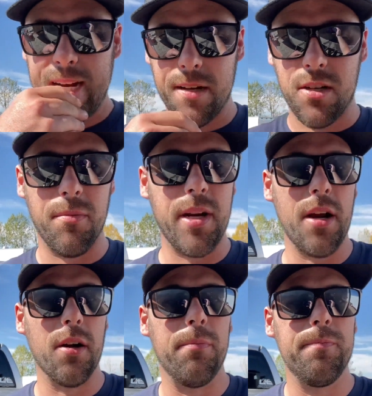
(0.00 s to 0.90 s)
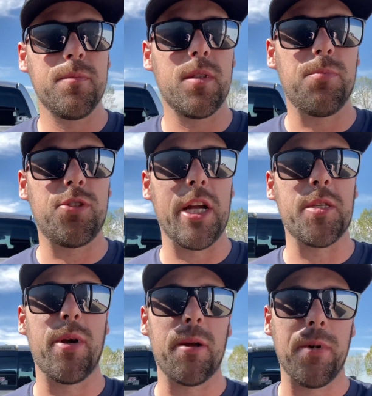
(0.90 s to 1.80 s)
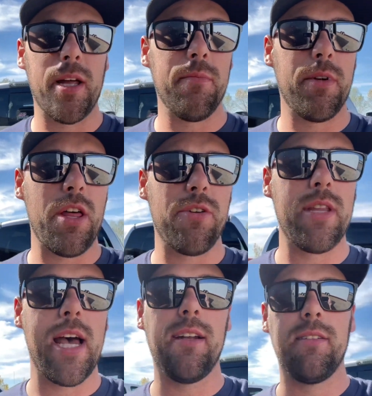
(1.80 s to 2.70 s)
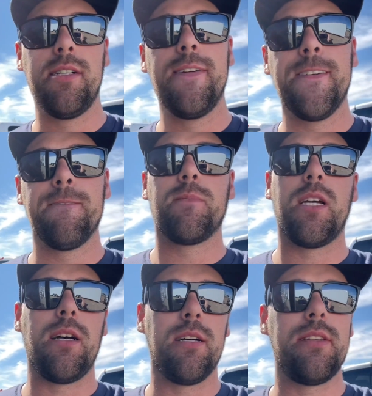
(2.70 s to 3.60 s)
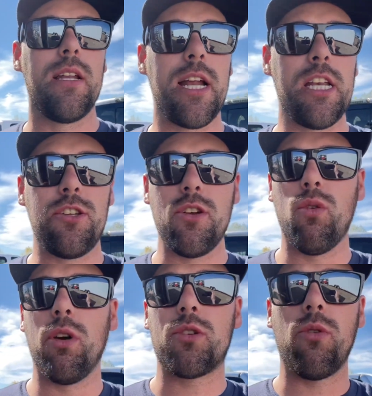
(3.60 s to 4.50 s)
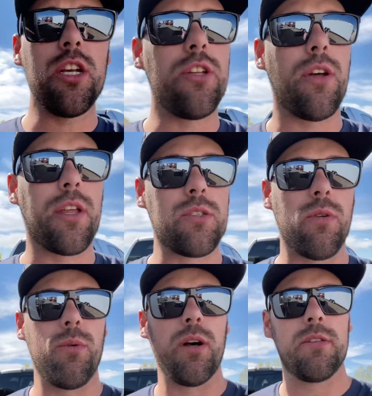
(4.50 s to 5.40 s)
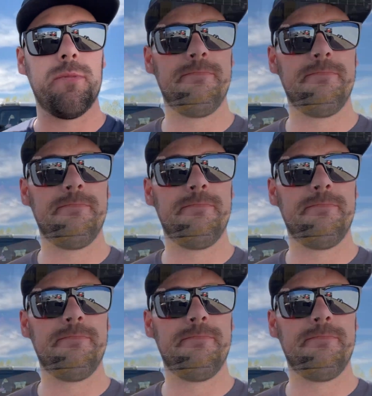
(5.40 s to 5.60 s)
Terminator trans brake button, but other than that, 1092 at 122 I think is what it was.